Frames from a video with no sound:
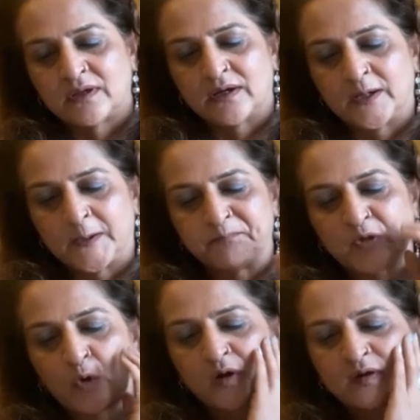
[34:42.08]

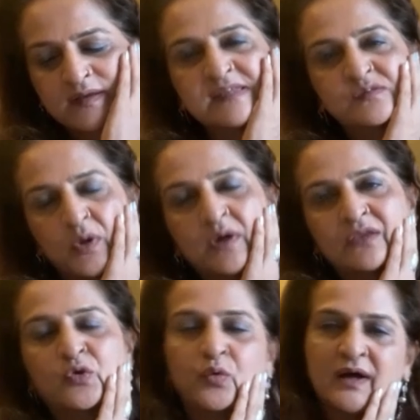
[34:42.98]
God is
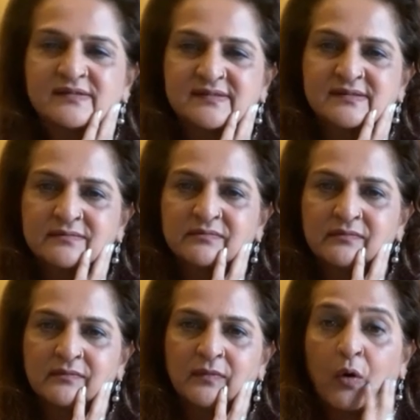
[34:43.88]
working through us
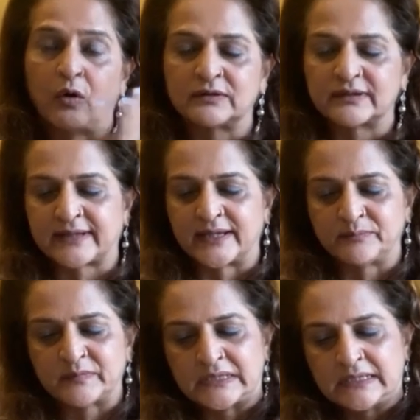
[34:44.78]
all the
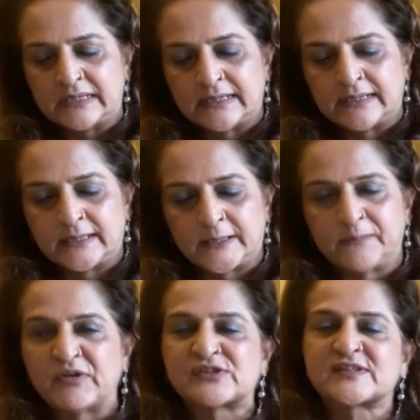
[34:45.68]
time.
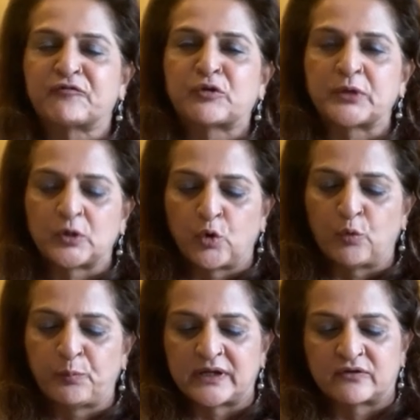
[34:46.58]
We just have to be
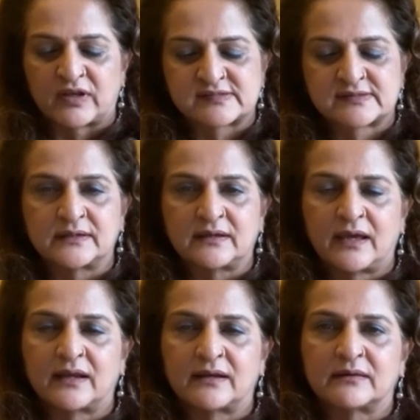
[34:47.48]
open and trusting,
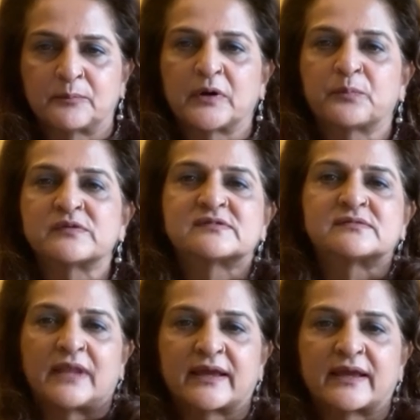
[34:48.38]
and the purpose,
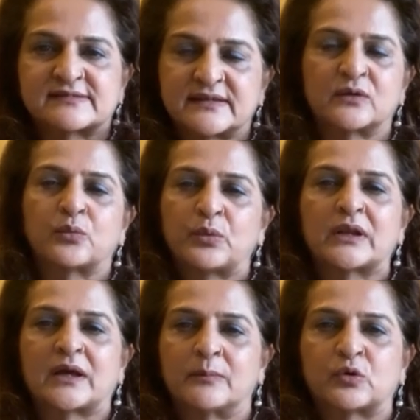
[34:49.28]
like I said, will
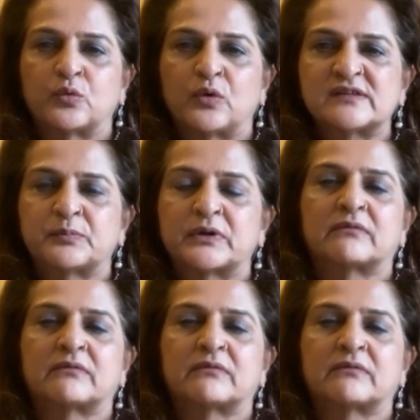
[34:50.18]
come to us. But